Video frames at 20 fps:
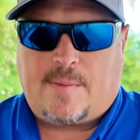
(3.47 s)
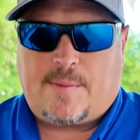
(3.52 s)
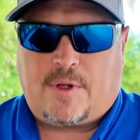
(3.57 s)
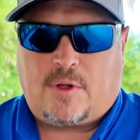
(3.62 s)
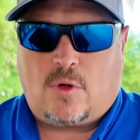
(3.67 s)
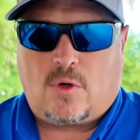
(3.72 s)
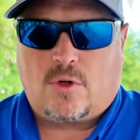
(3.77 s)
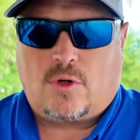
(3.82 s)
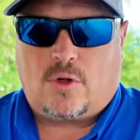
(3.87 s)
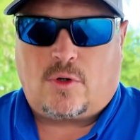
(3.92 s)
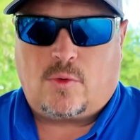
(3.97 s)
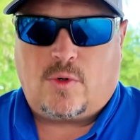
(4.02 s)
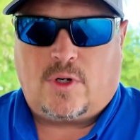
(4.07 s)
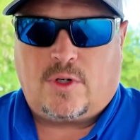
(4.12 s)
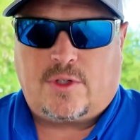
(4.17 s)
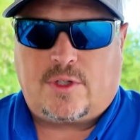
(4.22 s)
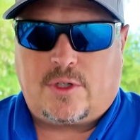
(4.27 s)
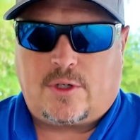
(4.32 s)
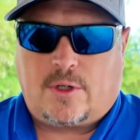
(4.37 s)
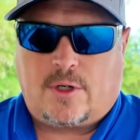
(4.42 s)
I'm a local
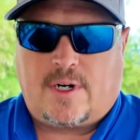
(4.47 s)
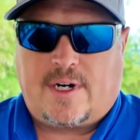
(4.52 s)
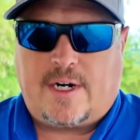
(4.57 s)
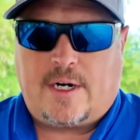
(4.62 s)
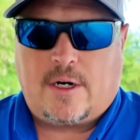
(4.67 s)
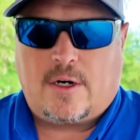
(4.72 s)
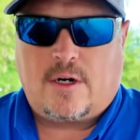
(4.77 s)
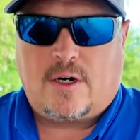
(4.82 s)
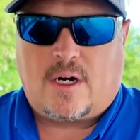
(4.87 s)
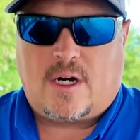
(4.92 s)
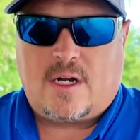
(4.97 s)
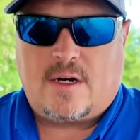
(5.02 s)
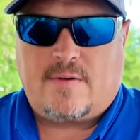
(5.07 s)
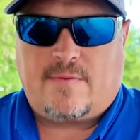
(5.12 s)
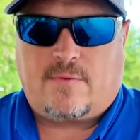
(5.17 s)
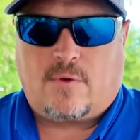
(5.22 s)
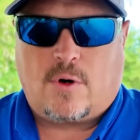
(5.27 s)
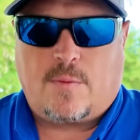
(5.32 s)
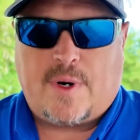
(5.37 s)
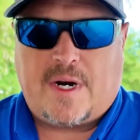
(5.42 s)
realtor here on
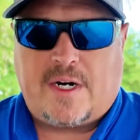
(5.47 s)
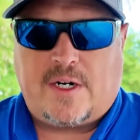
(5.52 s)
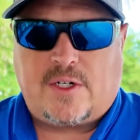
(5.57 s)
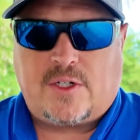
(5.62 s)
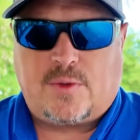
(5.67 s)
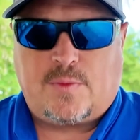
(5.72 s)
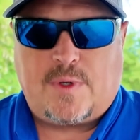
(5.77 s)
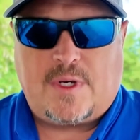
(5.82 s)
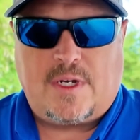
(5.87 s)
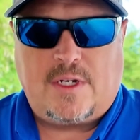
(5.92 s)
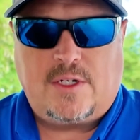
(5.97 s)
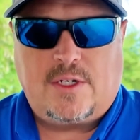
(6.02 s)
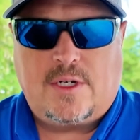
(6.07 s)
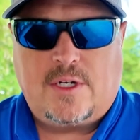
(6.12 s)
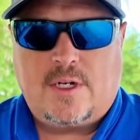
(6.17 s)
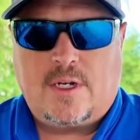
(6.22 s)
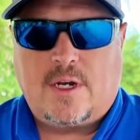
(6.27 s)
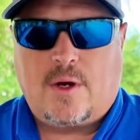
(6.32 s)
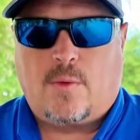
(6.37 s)
Fort Myers Beach.